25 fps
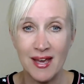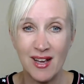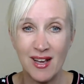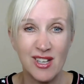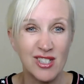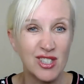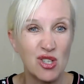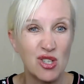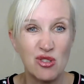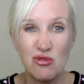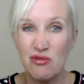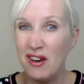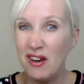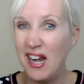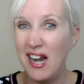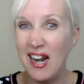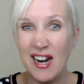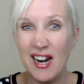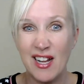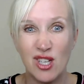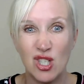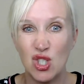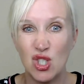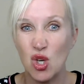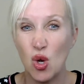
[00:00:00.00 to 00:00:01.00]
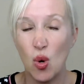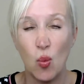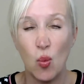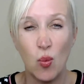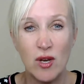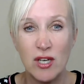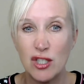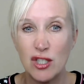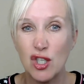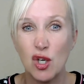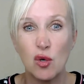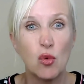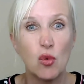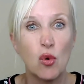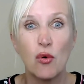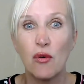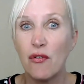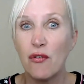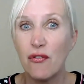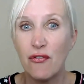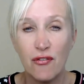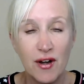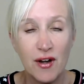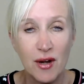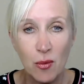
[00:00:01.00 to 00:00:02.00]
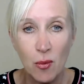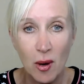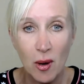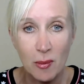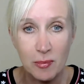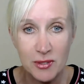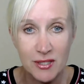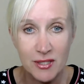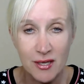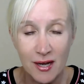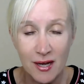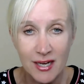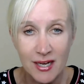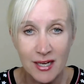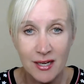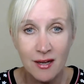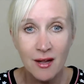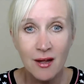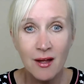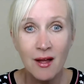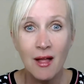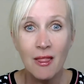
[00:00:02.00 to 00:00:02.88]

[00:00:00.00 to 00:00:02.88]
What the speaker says: because it's really like a shop window or a free website,